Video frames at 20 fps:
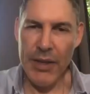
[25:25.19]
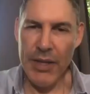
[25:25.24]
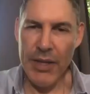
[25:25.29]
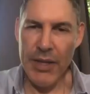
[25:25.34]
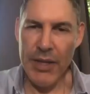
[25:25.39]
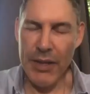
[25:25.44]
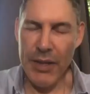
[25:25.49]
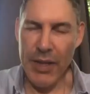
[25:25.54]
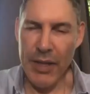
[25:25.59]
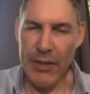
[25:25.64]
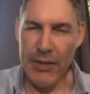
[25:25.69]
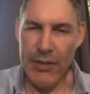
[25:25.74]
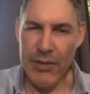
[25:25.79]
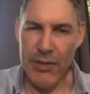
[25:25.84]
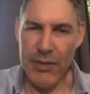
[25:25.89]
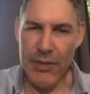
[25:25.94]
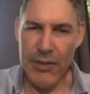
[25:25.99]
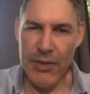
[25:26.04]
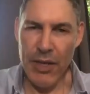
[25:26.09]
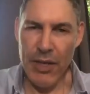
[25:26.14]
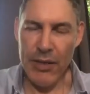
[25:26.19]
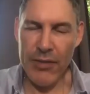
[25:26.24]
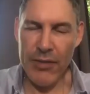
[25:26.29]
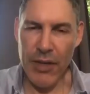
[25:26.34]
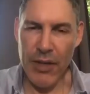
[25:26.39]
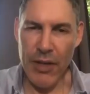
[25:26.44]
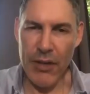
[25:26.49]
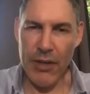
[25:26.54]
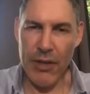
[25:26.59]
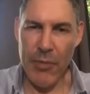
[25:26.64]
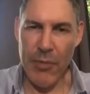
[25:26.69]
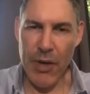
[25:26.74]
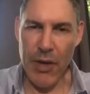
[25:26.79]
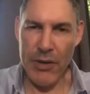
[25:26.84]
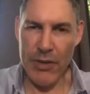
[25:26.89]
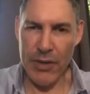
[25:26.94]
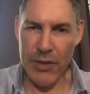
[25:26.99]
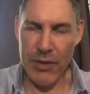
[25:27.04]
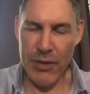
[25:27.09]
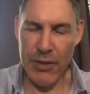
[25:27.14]
think that's just on the
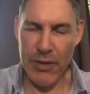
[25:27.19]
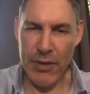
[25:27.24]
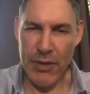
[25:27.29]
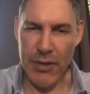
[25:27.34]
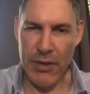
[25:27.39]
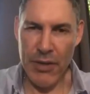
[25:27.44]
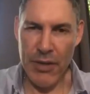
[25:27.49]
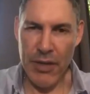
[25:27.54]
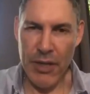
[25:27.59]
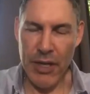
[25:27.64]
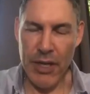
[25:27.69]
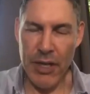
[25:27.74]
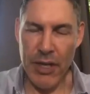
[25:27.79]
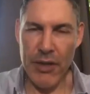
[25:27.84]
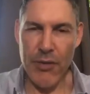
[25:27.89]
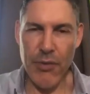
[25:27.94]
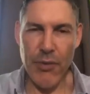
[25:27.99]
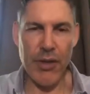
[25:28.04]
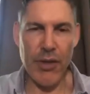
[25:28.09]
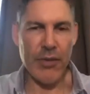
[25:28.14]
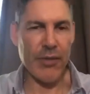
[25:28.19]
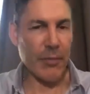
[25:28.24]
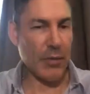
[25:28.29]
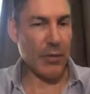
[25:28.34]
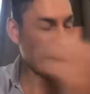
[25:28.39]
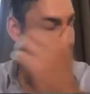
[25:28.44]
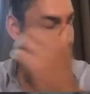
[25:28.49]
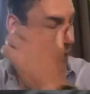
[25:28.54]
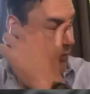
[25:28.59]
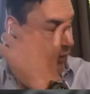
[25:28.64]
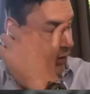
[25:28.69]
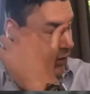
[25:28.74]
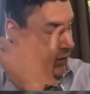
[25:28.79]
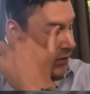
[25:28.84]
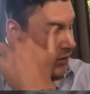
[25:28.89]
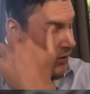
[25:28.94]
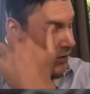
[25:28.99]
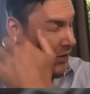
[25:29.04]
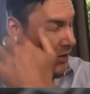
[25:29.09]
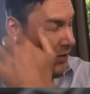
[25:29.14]
margin and the reason, because I've
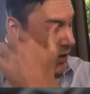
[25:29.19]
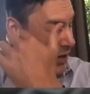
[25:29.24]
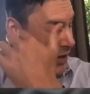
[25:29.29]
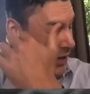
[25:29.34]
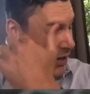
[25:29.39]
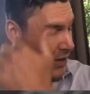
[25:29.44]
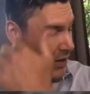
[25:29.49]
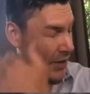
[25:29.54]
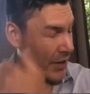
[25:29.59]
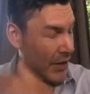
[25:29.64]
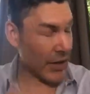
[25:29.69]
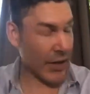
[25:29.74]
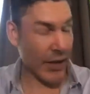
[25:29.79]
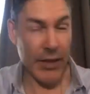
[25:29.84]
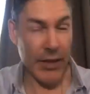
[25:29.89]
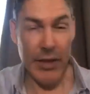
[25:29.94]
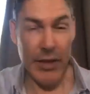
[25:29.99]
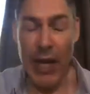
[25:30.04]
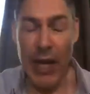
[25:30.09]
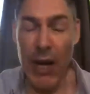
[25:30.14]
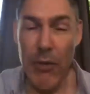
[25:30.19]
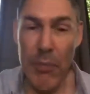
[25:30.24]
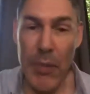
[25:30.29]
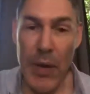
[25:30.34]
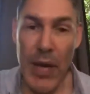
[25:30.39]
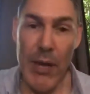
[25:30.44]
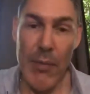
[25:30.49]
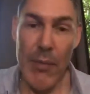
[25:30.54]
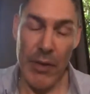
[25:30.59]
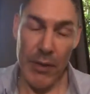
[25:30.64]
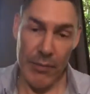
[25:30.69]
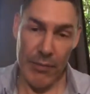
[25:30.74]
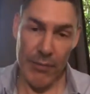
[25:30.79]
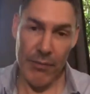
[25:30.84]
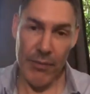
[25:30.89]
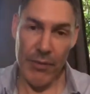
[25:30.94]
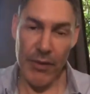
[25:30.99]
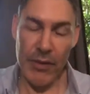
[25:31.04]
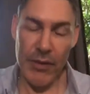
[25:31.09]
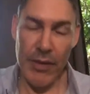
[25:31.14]
looked at the uh, the down payment
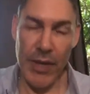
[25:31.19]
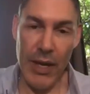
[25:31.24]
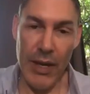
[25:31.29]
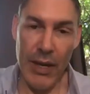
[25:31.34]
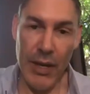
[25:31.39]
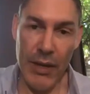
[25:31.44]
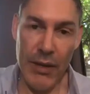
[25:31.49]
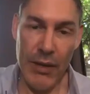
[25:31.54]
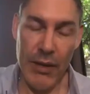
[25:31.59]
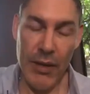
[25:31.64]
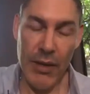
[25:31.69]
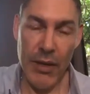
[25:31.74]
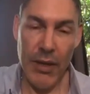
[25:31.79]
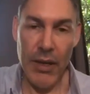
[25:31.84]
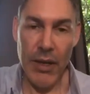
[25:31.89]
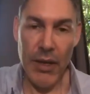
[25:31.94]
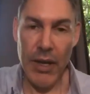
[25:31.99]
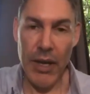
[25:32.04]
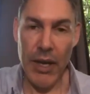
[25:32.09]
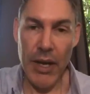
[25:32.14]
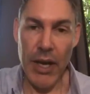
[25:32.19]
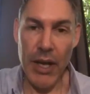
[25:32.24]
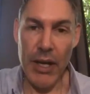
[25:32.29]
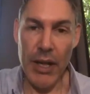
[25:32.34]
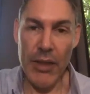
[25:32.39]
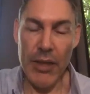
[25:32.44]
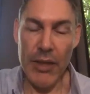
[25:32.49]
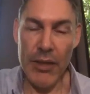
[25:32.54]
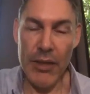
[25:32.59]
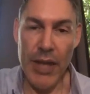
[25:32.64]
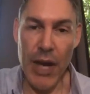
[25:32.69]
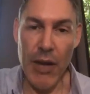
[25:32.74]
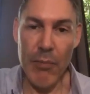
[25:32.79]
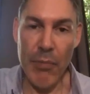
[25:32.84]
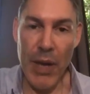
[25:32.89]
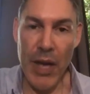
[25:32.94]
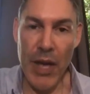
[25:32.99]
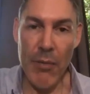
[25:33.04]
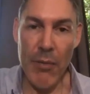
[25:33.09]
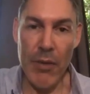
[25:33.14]
data, and the
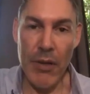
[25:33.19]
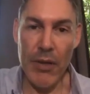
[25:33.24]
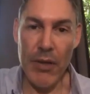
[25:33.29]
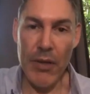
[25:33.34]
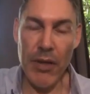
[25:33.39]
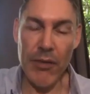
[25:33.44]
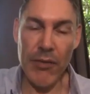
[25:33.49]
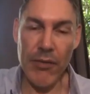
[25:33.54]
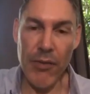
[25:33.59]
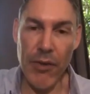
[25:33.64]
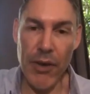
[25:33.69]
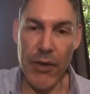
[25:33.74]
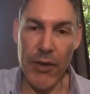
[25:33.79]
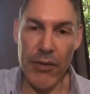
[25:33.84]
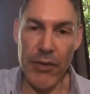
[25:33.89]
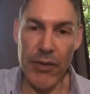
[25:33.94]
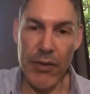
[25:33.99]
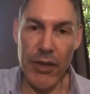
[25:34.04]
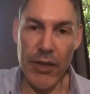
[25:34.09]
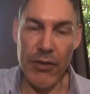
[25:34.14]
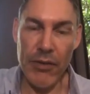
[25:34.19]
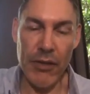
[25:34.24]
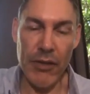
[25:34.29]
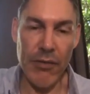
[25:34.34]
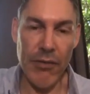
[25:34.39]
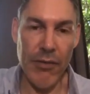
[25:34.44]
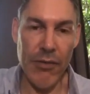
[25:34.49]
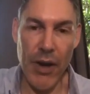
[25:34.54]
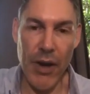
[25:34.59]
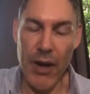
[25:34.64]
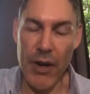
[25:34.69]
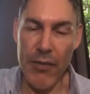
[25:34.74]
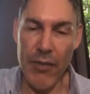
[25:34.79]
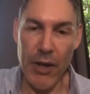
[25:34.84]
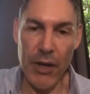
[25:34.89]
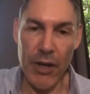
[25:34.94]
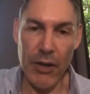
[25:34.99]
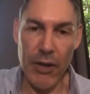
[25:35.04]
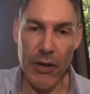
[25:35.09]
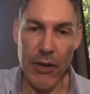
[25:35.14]
down payment, as far as it's it's very
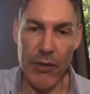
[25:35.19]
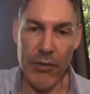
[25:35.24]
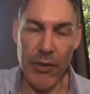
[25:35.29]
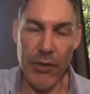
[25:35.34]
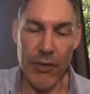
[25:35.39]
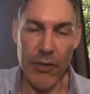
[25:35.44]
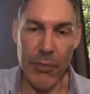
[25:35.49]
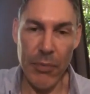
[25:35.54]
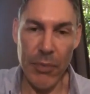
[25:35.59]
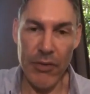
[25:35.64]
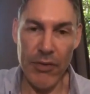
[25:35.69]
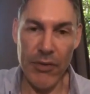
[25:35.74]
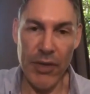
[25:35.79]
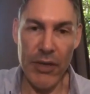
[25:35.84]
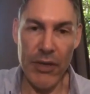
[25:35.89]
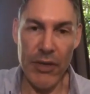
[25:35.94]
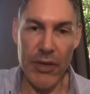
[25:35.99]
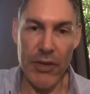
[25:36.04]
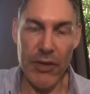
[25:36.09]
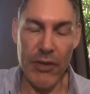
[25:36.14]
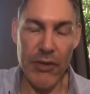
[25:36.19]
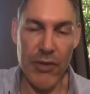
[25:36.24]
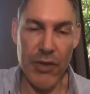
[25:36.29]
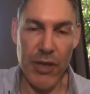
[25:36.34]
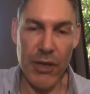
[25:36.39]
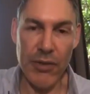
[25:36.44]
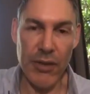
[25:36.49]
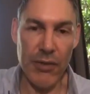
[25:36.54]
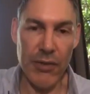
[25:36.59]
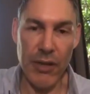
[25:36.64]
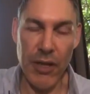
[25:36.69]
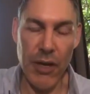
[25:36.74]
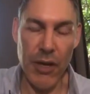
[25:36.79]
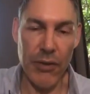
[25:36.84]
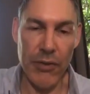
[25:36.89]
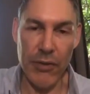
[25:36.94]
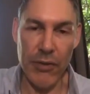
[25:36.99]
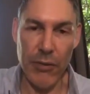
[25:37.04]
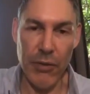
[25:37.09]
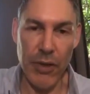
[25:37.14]
very low. As far as a percentage, it's just as
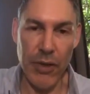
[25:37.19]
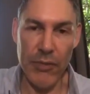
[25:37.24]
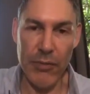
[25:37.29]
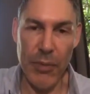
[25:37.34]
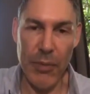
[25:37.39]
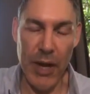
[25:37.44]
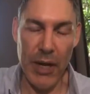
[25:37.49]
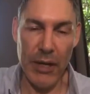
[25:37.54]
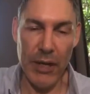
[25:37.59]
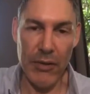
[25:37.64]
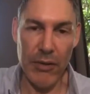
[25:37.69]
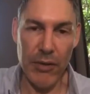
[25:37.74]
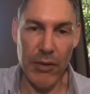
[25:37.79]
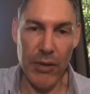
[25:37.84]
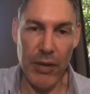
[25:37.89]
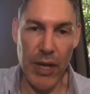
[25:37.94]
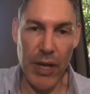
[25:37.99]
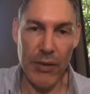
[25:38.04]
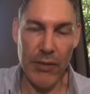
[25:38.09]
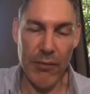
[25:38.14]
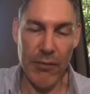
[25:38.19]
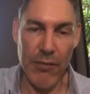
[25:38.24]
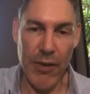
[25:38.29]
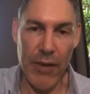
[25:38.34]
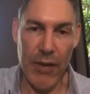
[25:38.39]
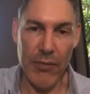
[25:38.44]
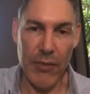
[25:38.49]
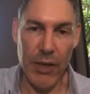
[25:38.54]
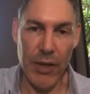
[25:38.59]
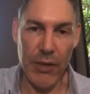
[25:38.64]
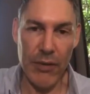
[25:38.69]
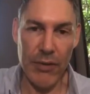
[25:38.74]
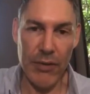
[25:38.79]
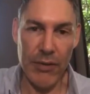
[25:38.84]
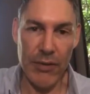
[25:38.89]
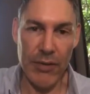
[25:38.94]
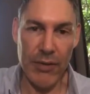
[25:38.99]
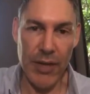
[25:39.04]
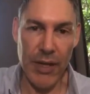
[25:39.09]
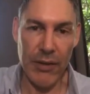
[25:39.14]
low as it was back in 2005
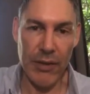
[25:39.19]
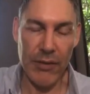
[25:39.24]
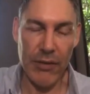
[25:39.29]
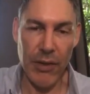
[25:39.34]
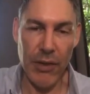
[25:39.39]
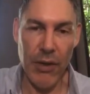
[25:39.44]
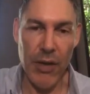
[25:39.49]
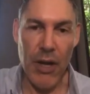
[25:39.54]
2006. So